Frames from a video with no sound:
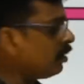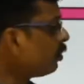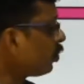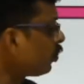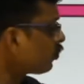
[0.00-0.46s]

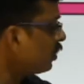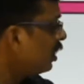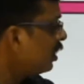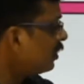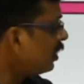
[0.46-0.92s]
because
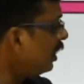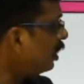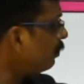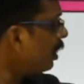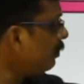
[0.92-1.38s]

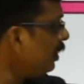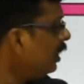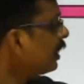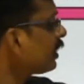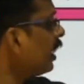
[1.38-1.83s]
it may
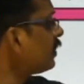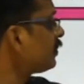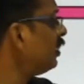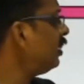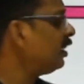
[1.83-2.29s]
be
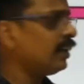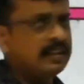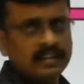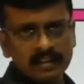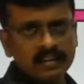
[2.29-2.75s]
cancelled
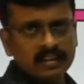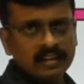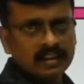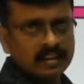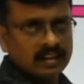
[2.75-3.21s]
in the
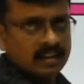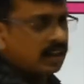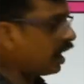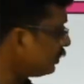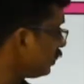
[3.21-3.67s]

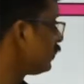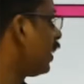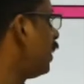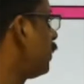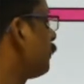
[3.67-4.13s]
other
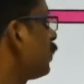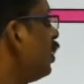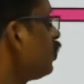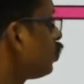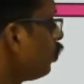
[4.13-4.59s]
side.
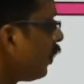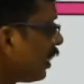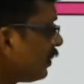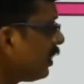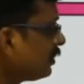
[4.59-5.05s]
So
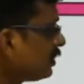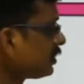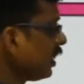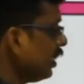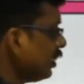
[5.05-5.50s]
what is the other
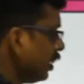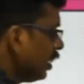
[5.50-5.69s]
side?